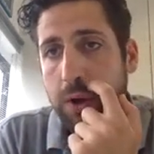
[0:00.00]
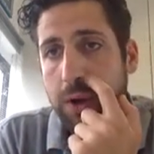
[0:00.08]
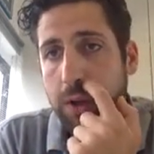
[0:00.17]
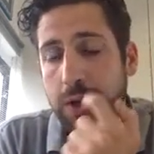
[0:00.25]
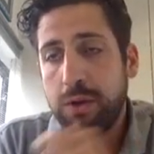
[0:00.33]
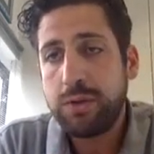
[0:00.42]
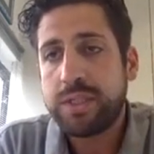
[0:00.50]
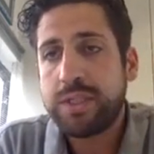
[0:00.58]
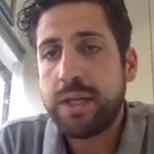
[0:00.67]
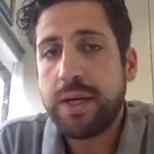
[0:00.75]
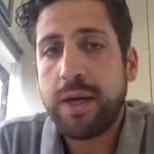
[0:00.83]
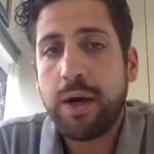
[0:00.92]

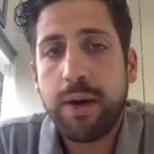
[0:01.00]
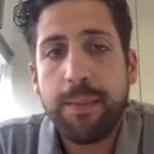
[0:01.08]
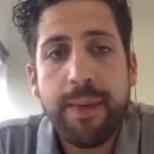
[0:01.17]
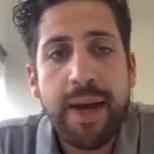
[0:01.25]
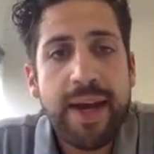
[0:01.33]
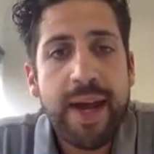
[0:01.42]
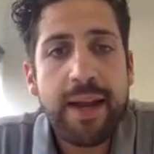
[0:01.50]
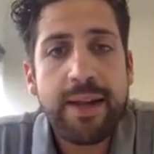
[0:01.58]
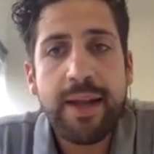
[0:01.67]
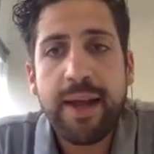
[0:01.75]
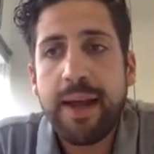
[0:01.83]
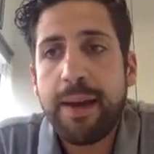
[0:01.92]
use
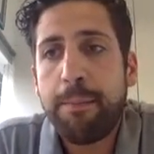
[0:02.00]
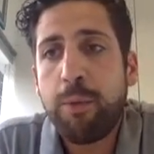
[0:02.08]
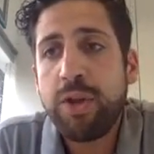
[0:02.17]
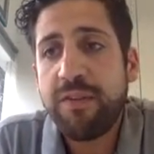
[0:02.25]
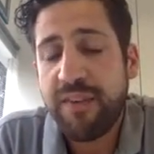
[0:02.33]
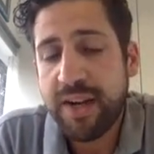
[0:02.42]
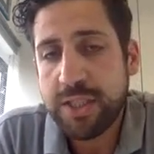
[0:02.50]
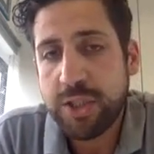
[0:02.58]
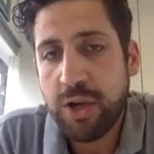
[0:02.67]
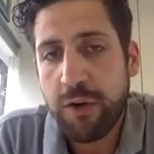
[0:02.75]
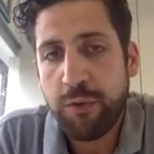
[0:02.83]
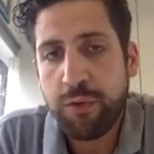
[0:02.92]
again the modified
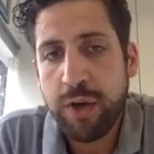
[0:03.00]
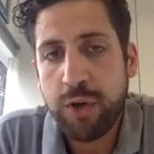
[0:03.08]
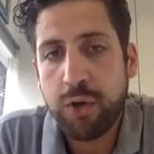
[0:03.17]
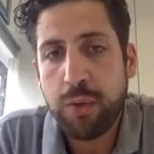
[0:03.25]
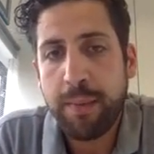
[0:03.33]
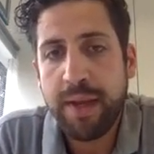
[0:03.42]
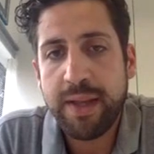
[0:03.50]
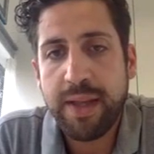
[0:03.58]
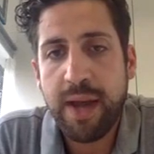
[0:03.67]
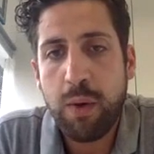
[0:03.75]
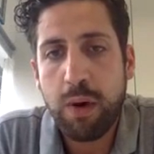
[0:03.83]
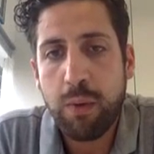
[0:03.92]
software to make
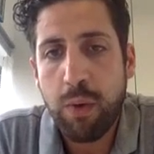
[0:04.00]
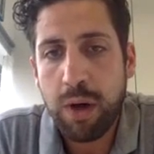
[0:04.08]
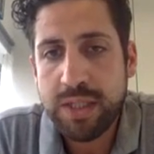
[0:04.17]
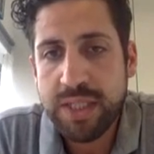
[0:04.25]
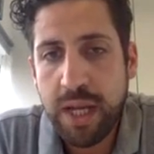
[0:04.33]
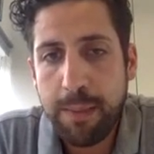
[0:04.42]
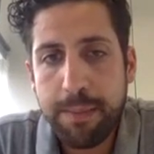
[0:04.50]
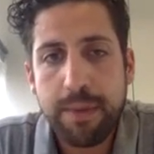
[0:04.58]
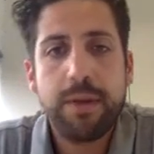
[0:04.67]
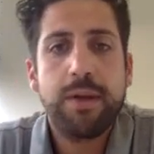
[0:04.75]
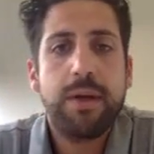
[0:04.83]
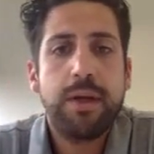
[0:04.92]
our WhatsApp.
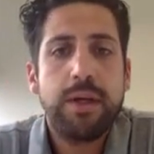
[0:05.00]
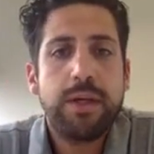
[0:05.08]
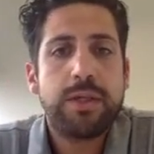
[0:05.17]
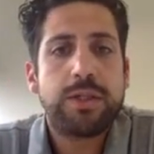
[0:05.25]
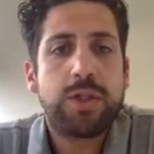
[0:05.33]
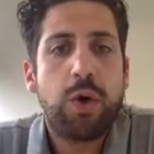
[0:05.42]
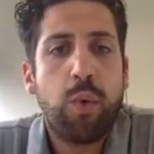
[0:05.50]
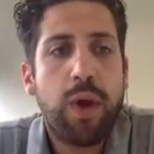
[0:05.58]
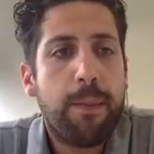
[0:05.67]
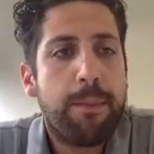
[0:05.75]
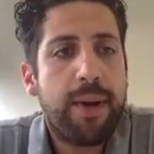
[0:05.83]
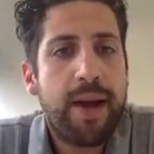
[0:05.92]
So
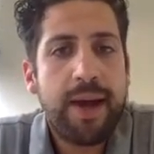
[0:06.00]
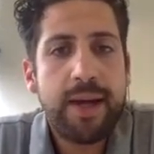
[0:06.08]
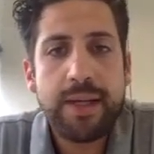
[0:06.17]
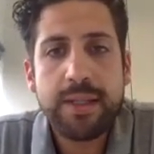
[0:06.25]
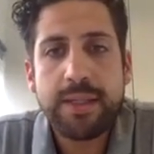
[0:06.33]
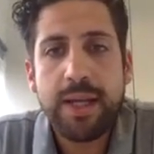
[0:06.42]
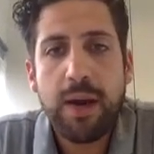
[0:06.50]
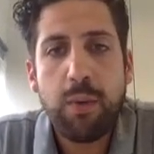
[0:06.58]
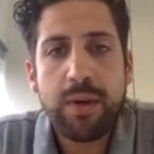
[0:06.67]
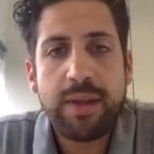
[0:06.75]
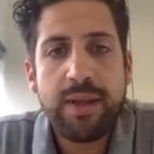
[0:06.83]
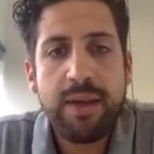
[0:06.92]
we apply
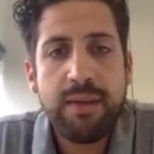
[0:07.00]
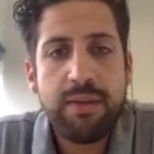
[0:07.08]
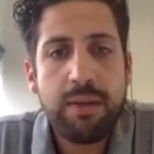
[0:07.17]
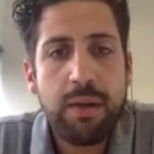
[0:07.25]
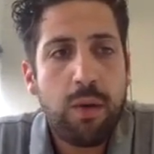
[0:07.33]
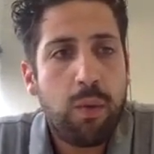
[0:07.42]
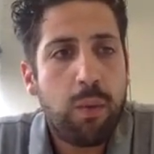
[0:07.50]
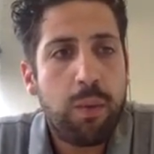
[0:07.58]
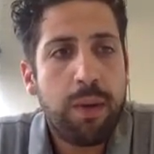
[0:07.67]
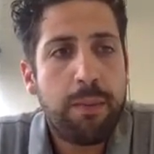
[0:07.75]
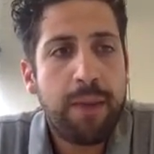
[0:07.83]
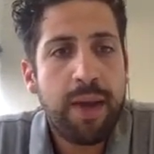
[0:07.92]
our teeth,
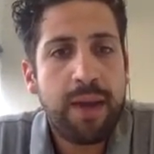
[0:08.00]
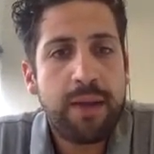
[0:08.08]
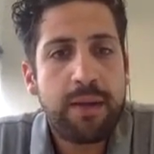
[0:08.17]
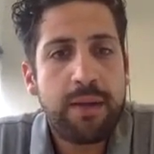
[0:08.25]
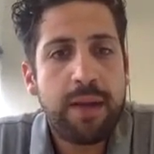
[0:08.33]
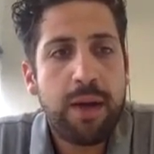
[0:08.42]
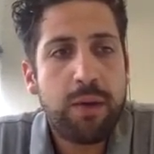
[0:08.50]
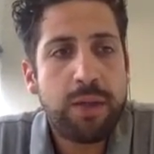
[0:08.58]
we made our